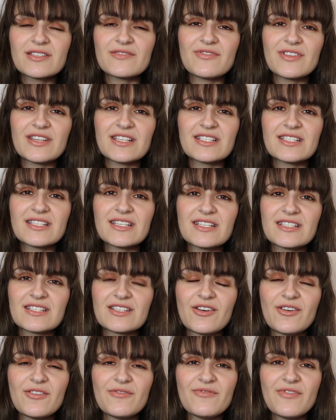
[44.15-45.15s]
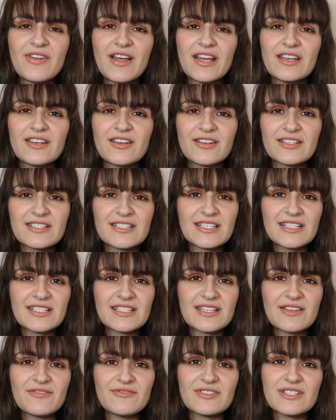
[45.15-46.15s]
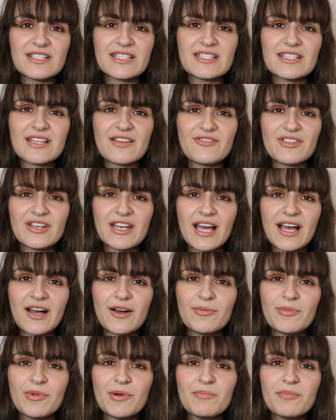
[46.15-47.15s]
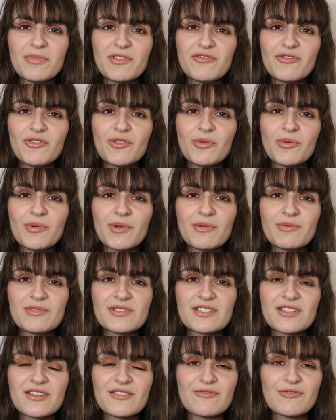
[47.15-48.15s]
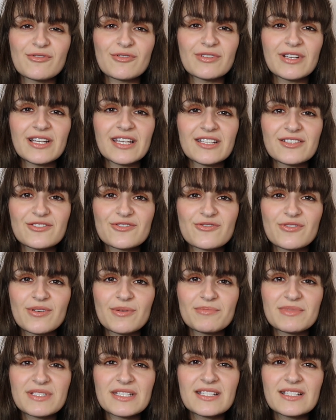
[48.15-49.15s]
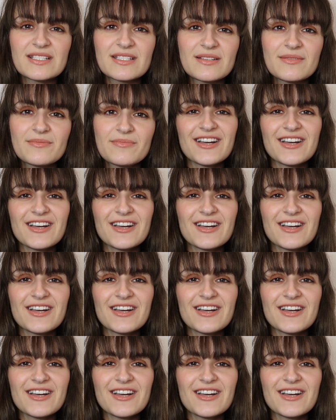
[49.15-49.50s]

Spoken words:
This is on their 1977 album, Before We Were So Rudely Interrupted.